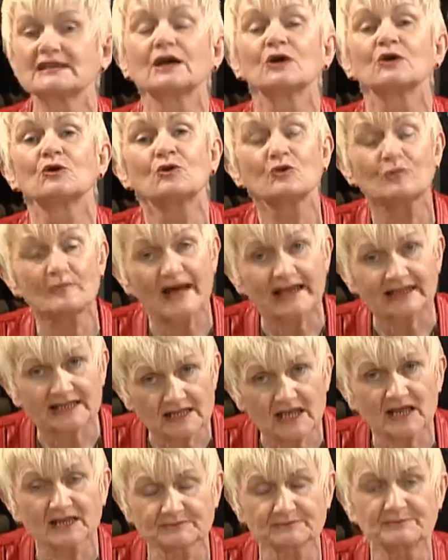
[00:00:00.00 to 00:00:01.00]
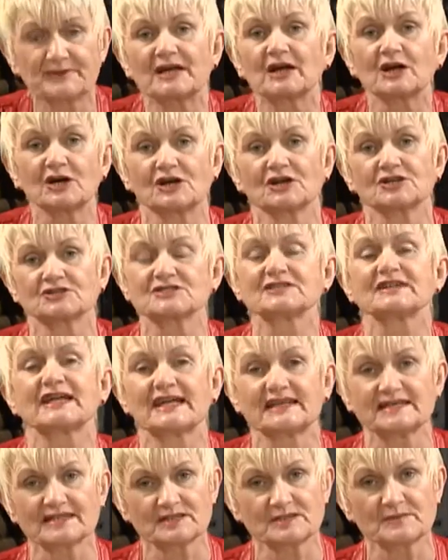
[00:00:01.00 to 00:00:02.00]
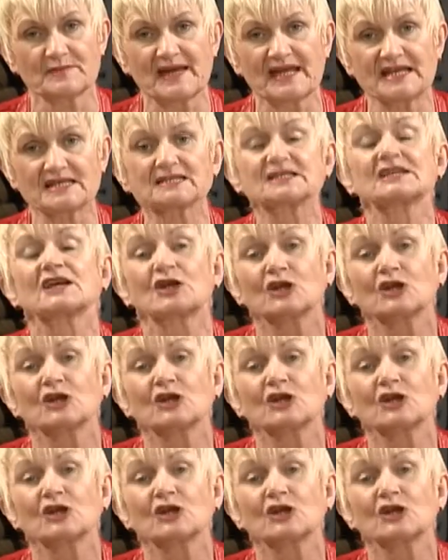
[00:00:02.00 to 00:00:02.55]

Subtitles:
who might not be heard in the debate,